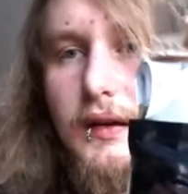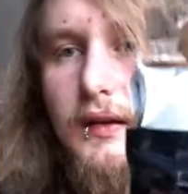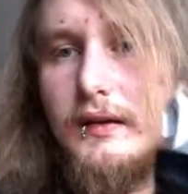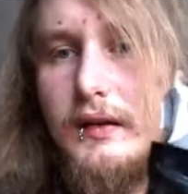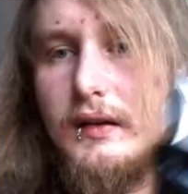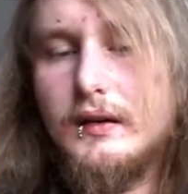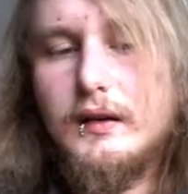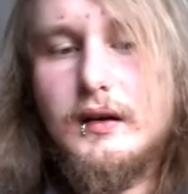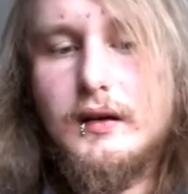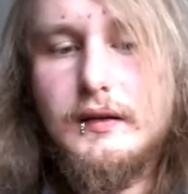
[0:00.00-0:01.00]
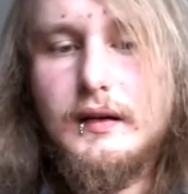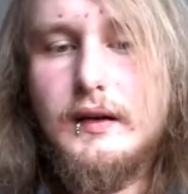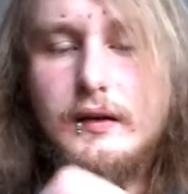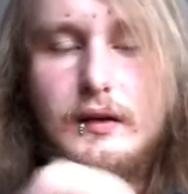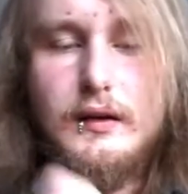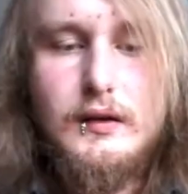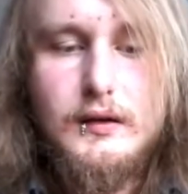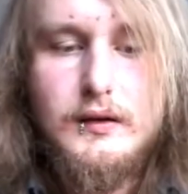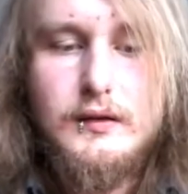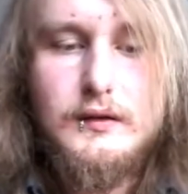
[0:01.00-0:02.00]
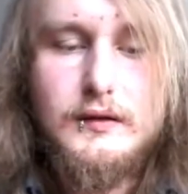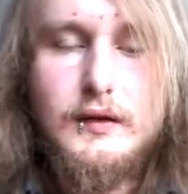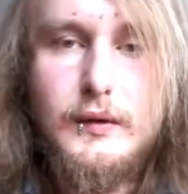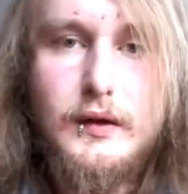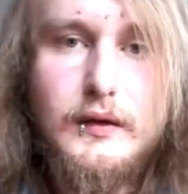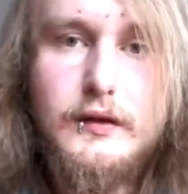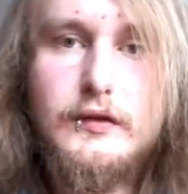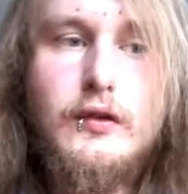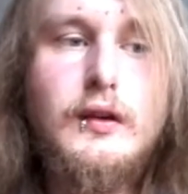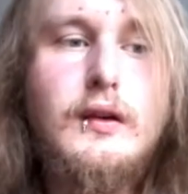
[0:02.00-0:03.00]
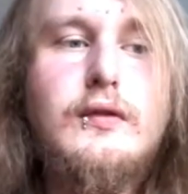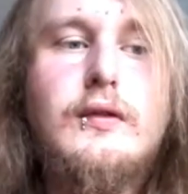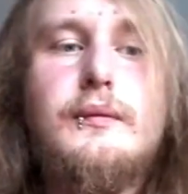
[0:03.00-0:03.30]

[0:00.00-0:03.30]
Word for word: what it is. I can't, I can't tell you. So we got the drive.